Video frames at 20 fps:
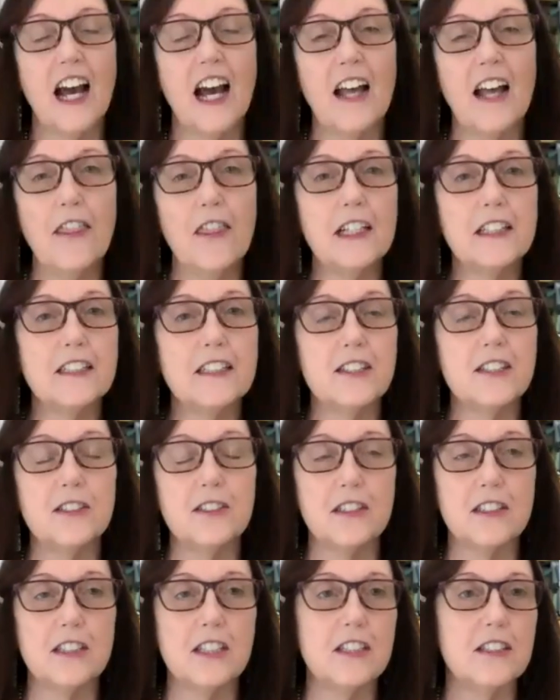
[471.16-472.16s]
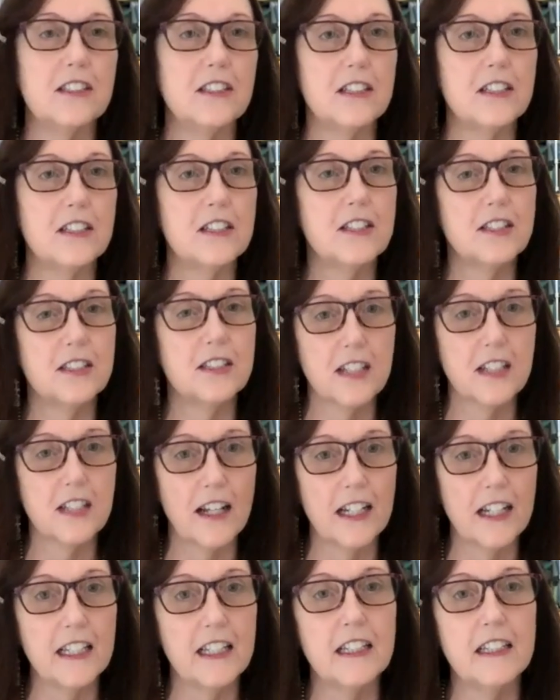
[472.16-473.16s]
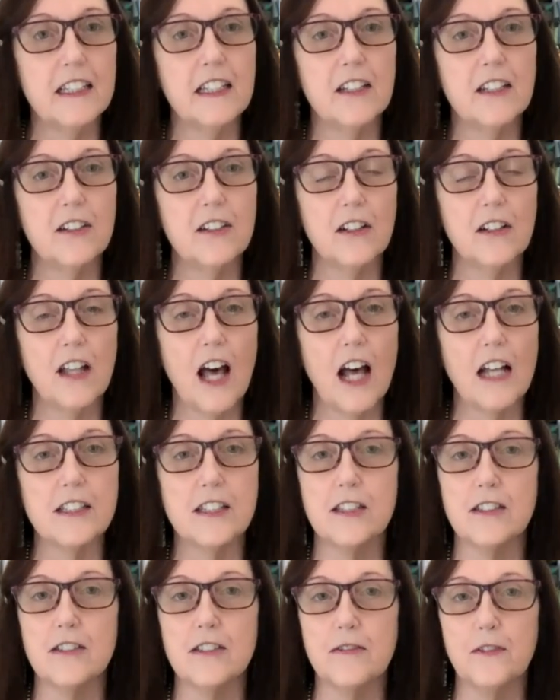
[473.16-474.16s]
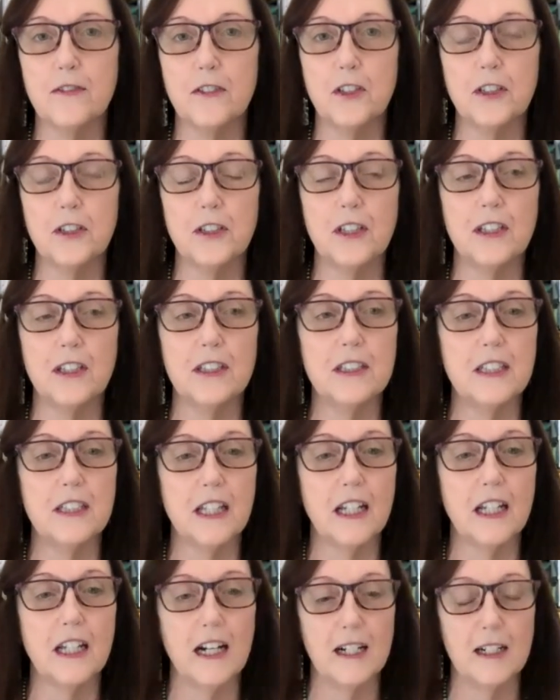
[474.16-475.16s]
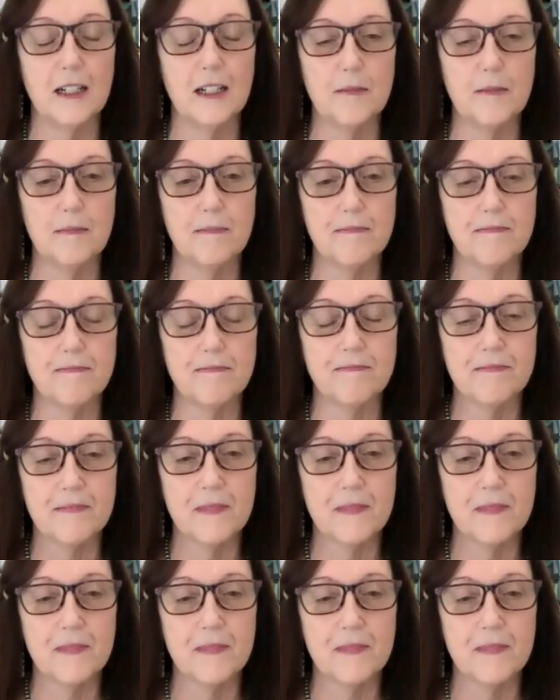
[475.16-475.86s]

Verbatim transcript: I think to, to study it, there are lots of good um,